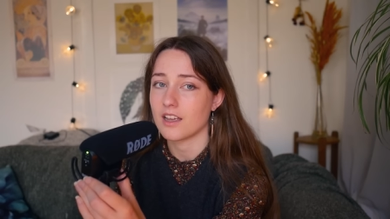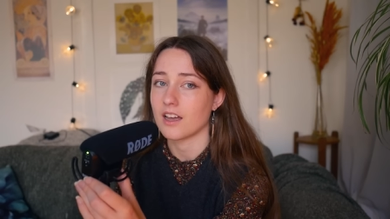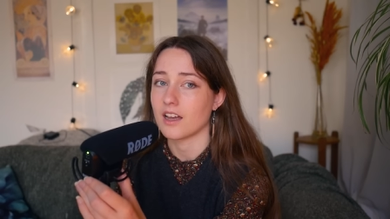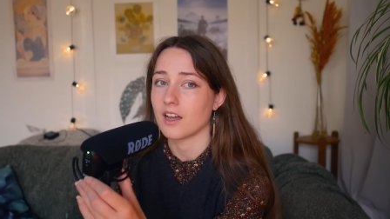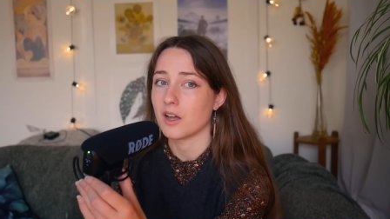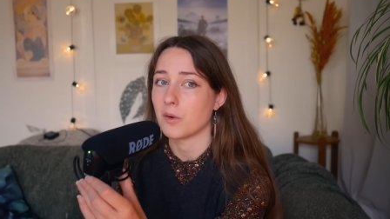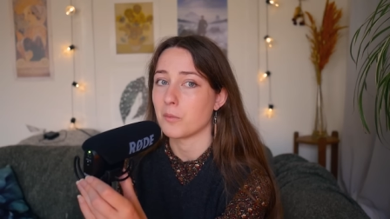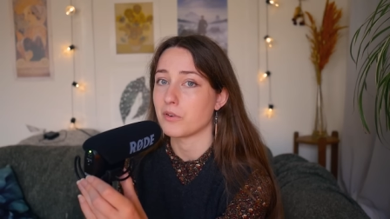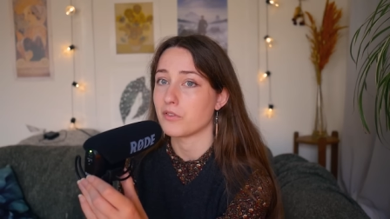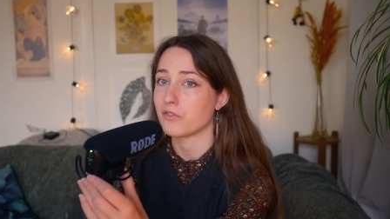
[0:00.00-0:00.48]

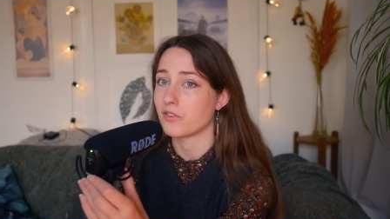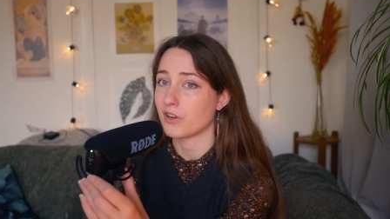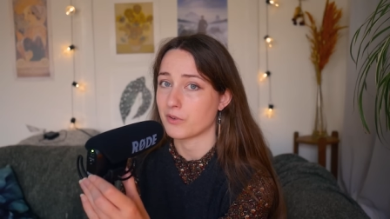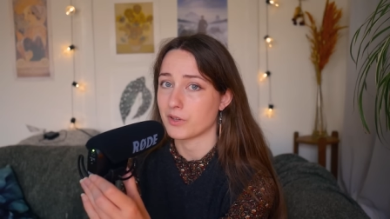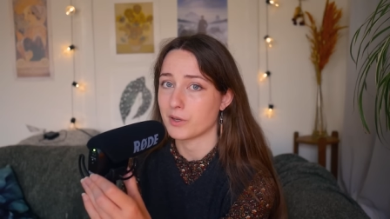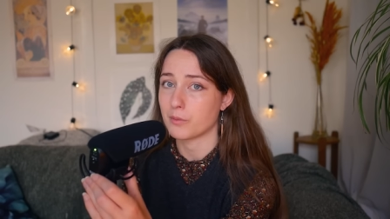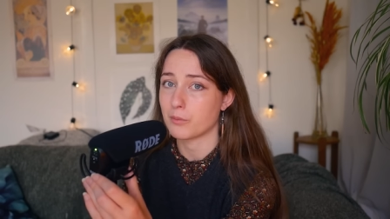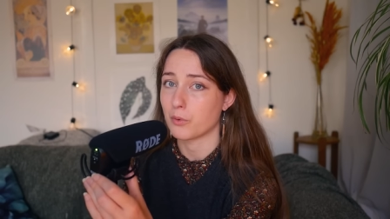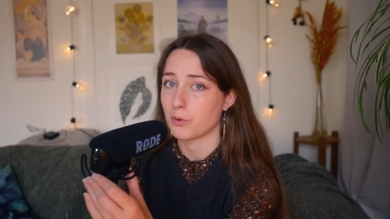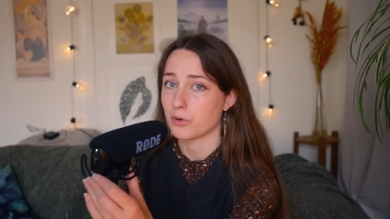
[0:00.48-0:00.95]
Um, but
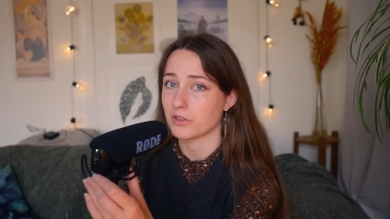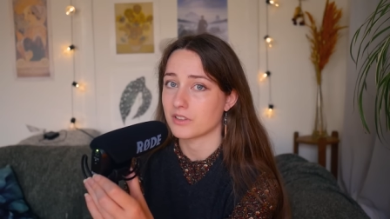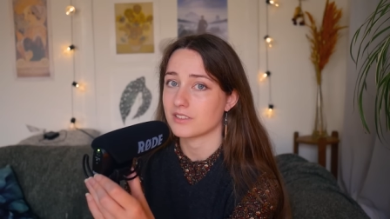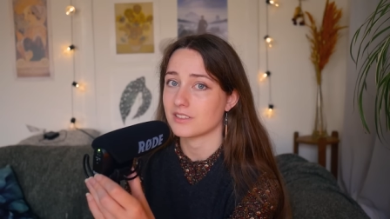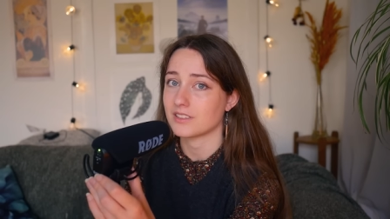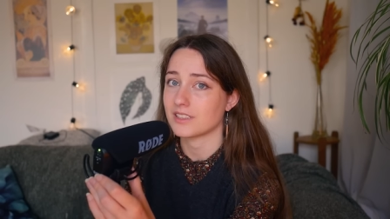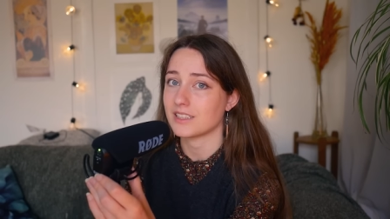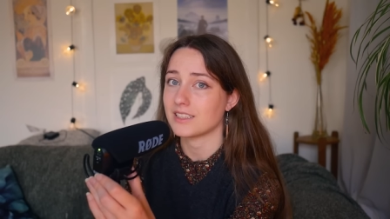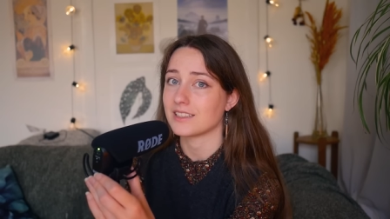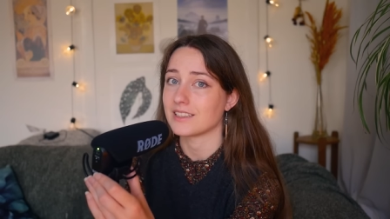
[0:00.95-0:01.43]
very
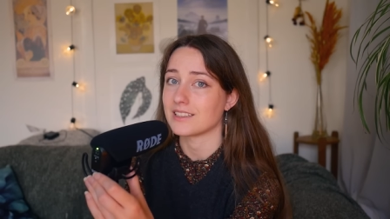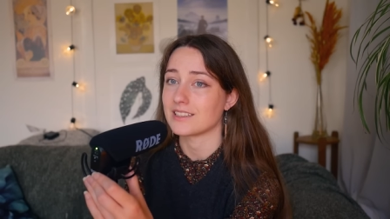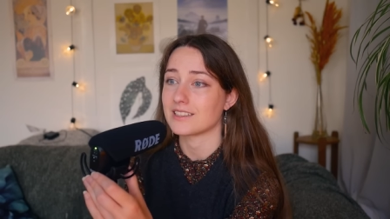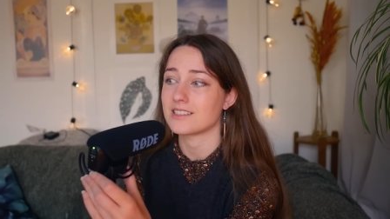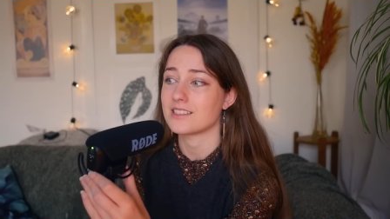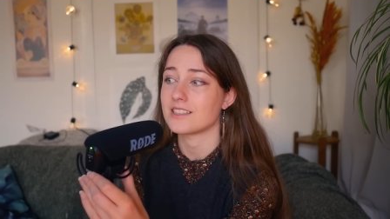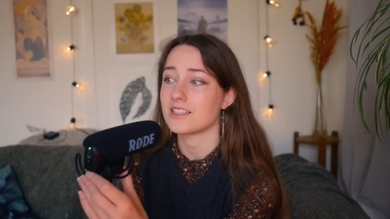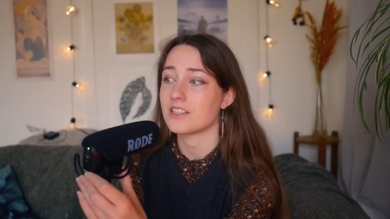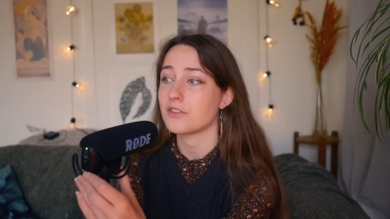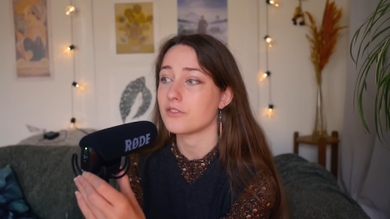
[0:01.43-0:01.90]
importantly, this
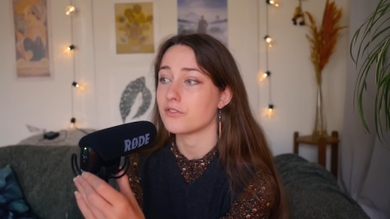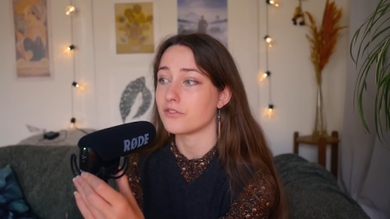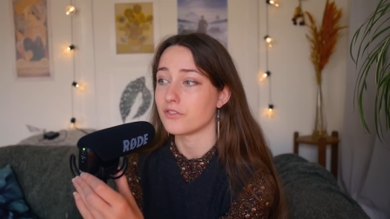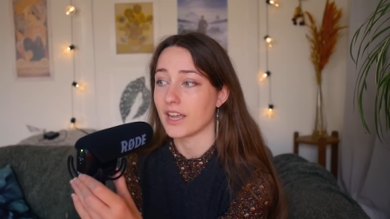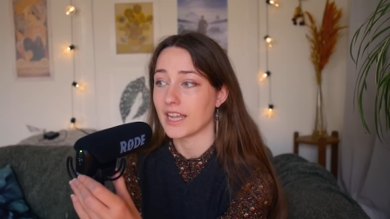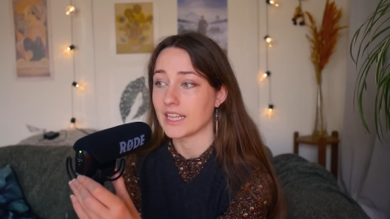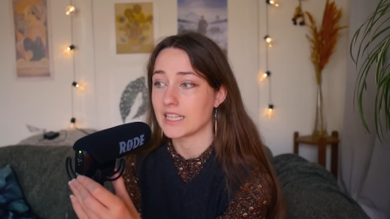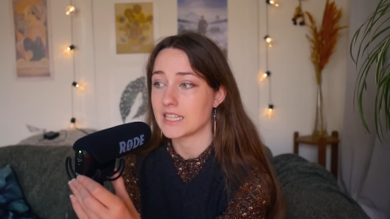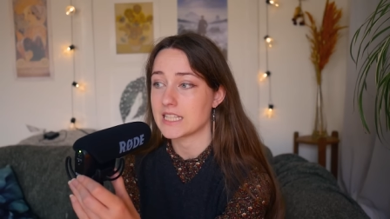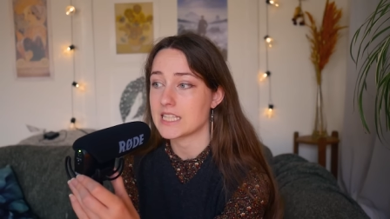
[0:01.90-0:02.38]
is an
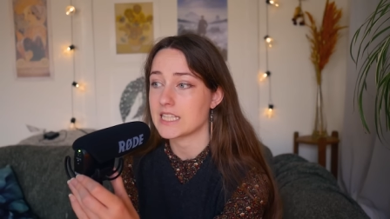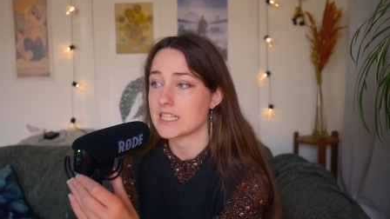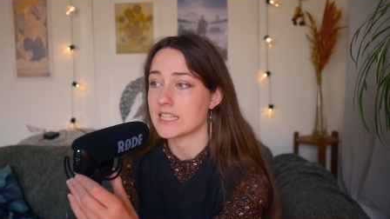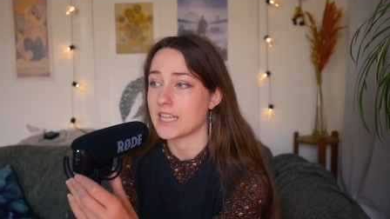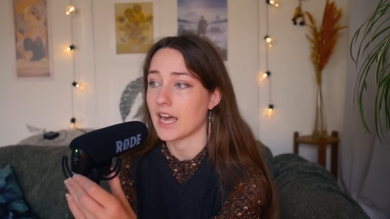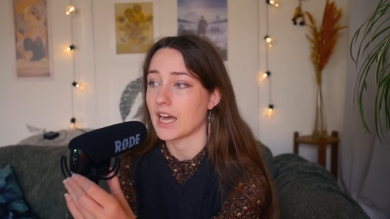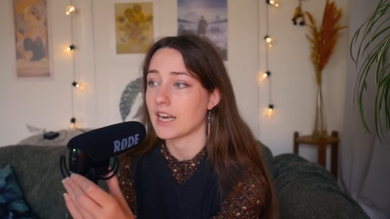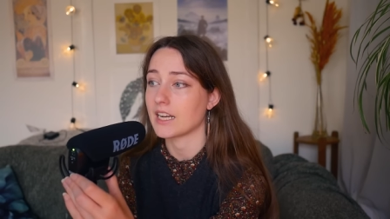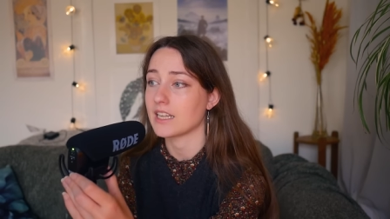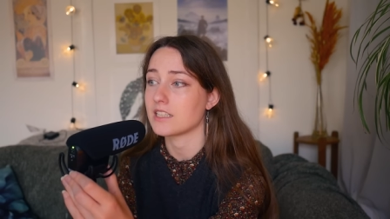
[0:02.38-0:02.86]
event
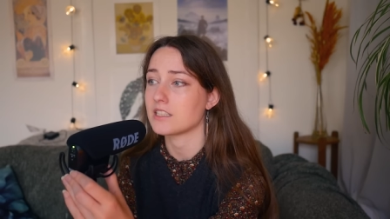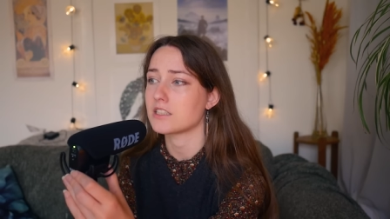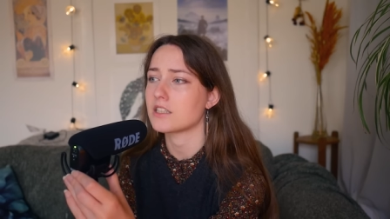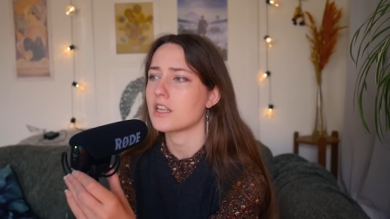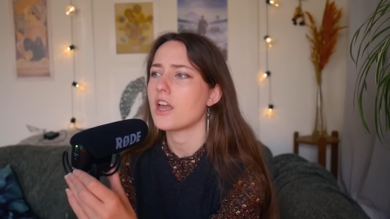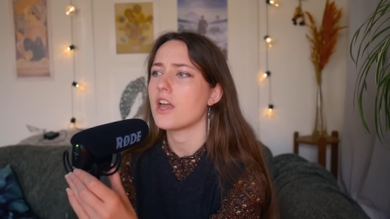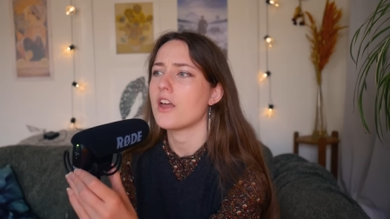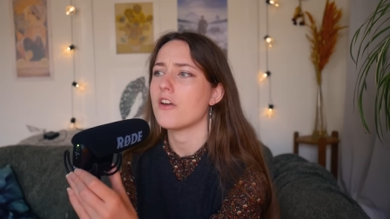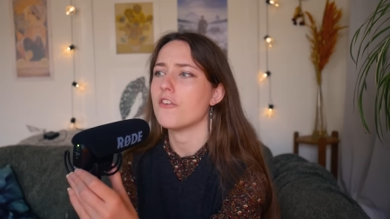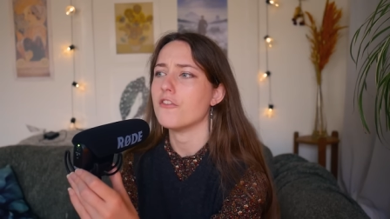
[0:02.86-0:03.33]
that is
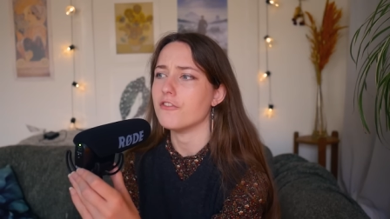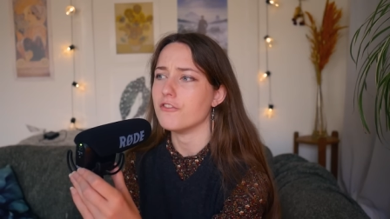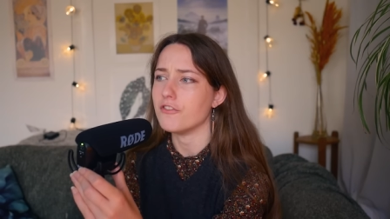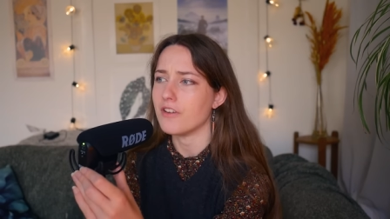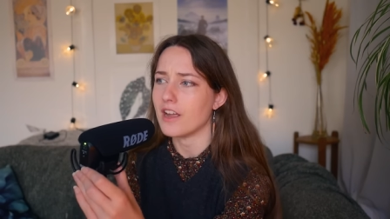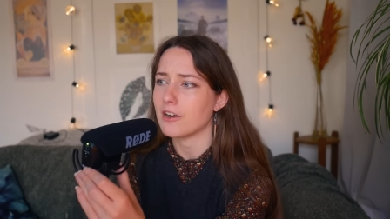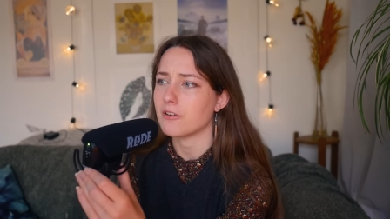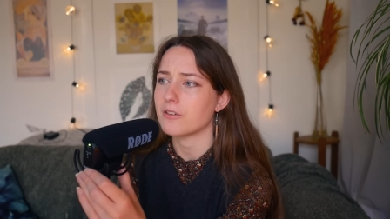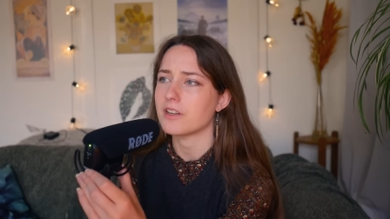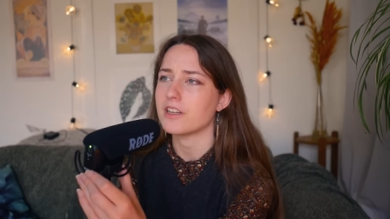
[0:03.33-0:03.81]

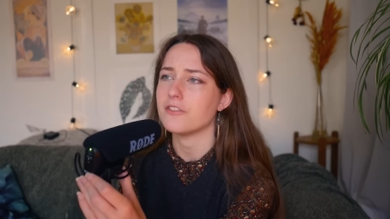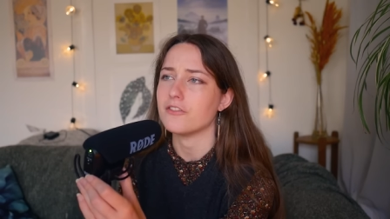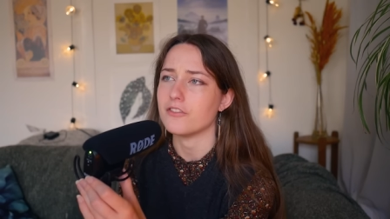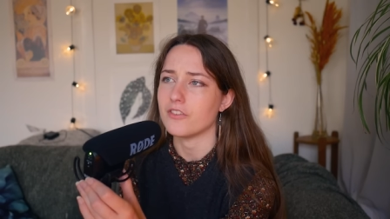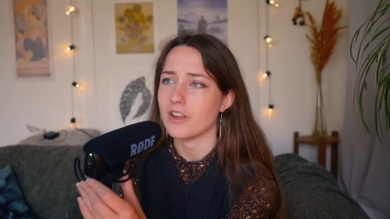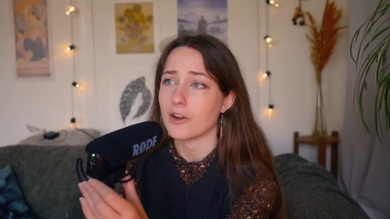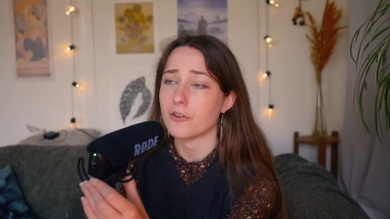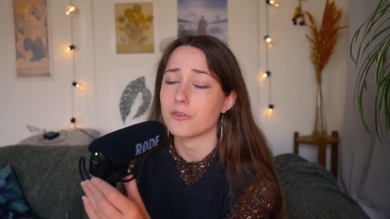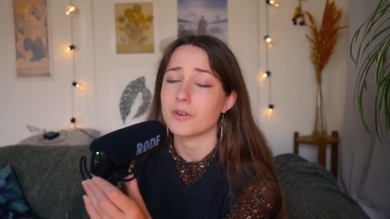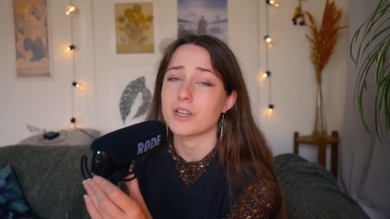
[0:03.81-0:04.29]
very,
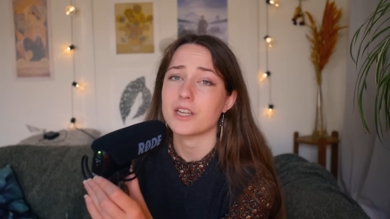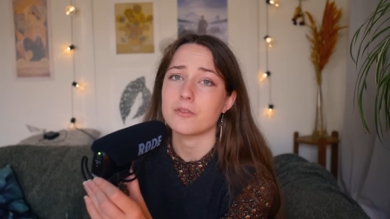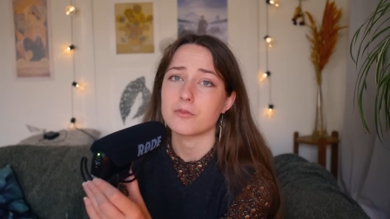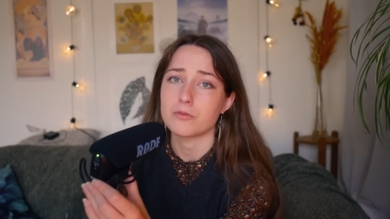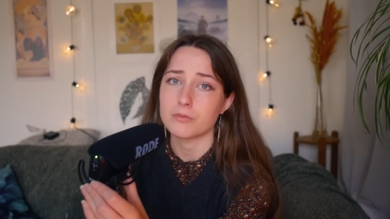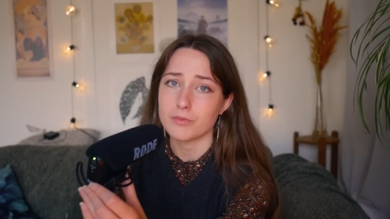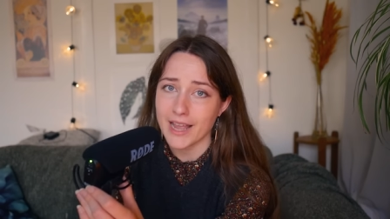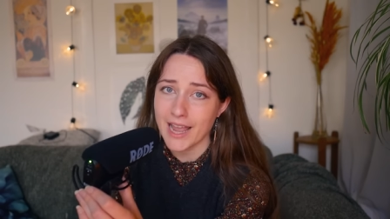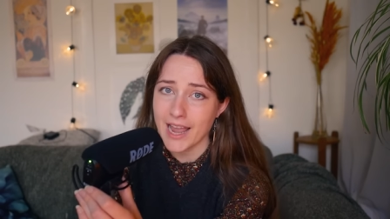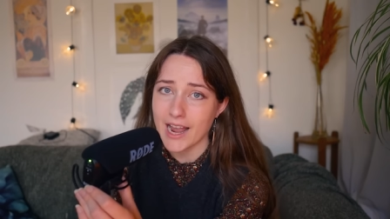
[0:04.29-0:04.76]
very
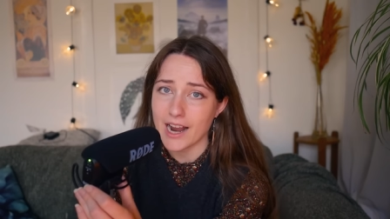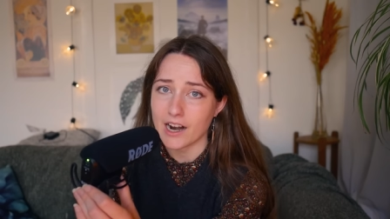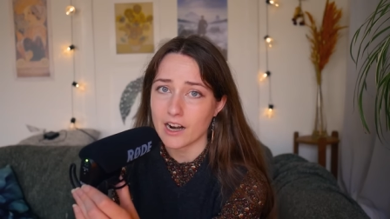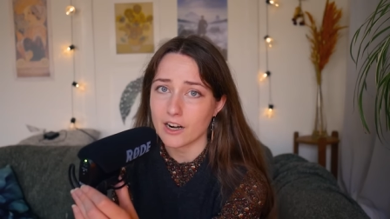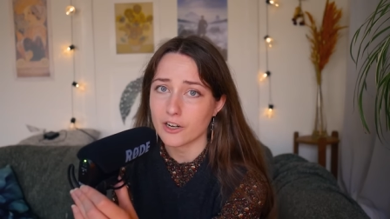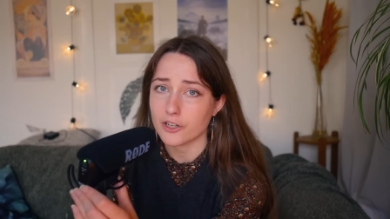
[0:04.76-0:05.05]
rare.